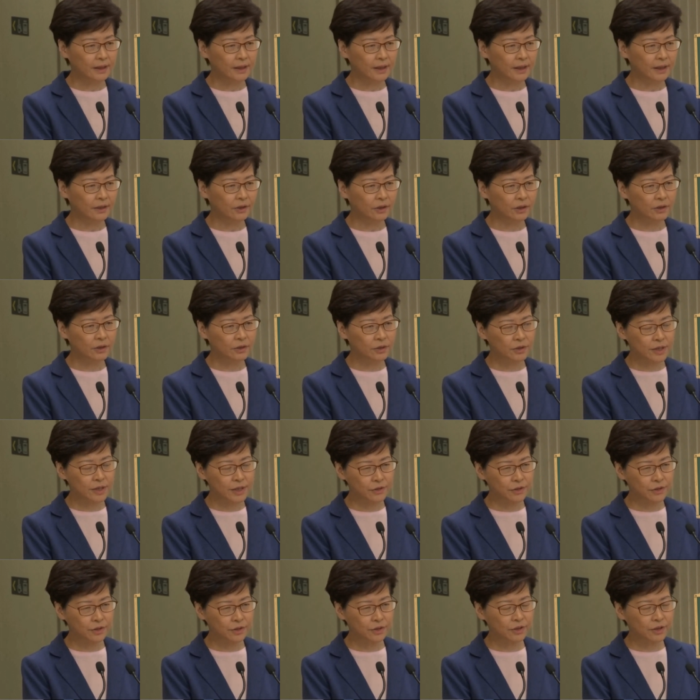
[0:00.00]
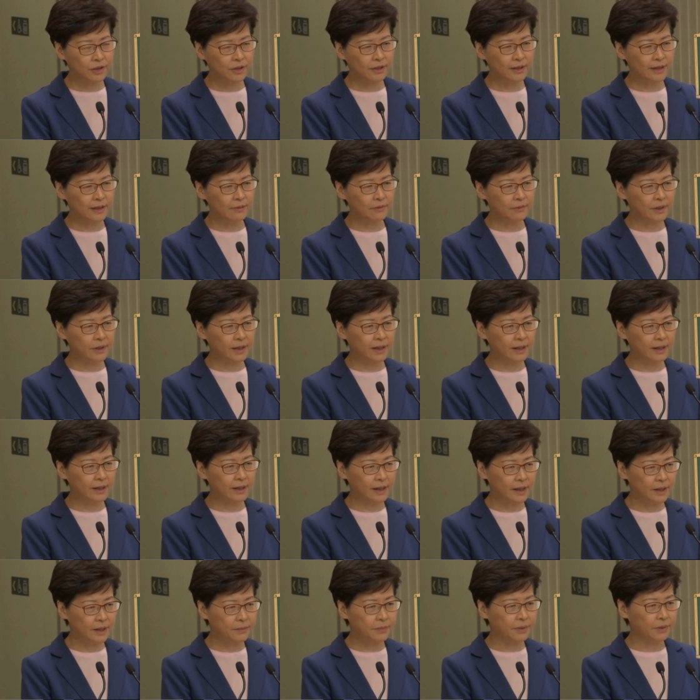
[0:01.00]
in order to ensure that we are
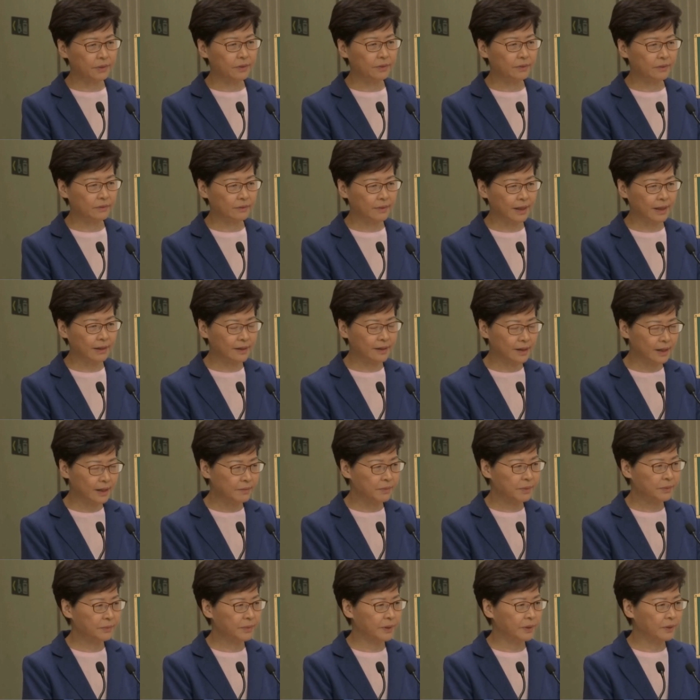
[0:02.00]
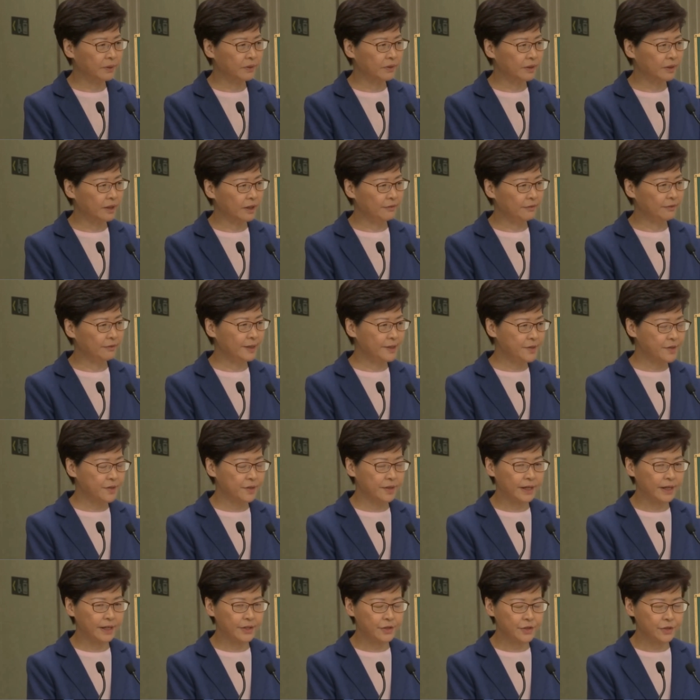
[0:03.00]
able and capable of
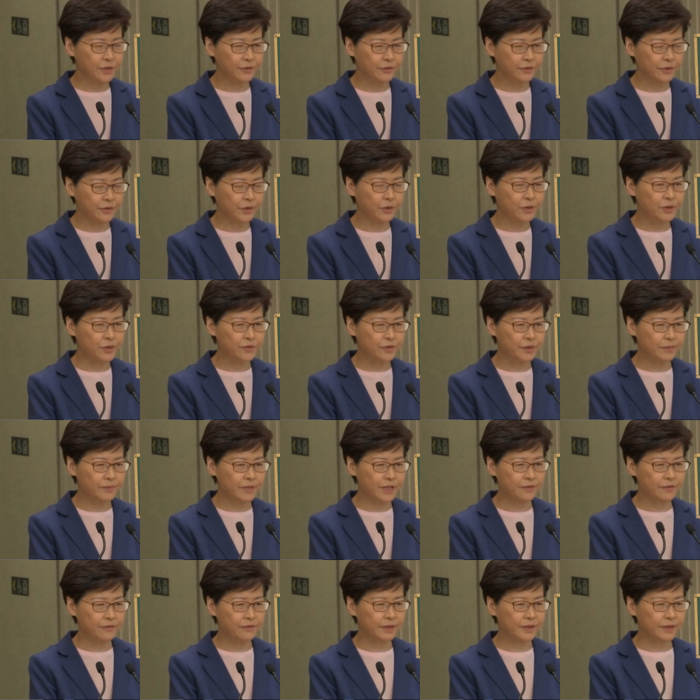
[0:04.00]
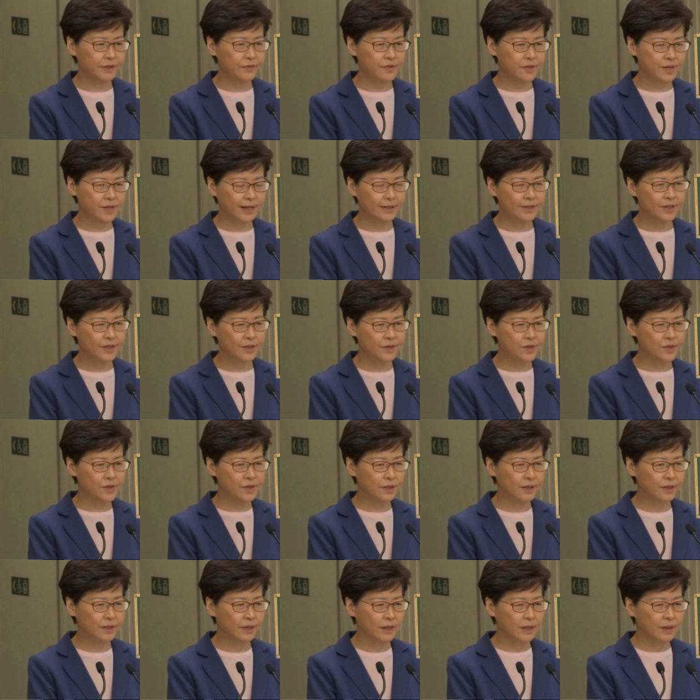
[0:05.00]
listening to views from different
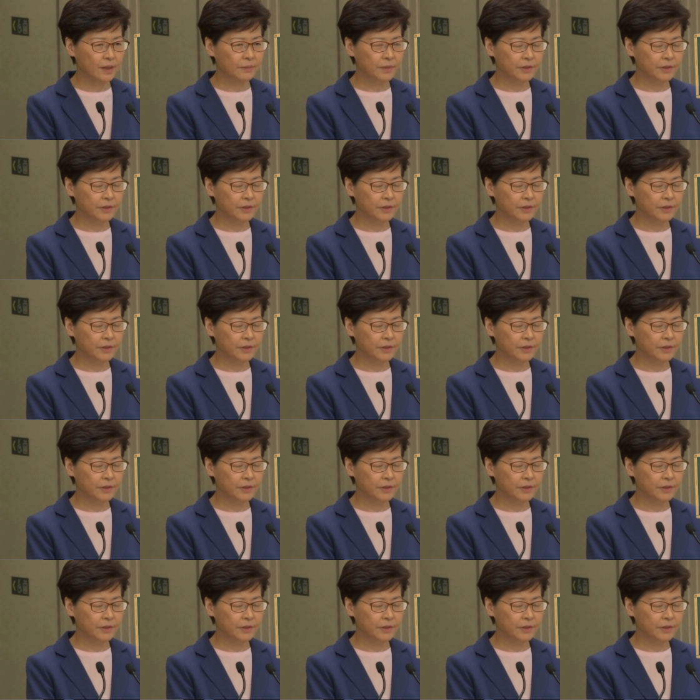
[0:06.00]
sectors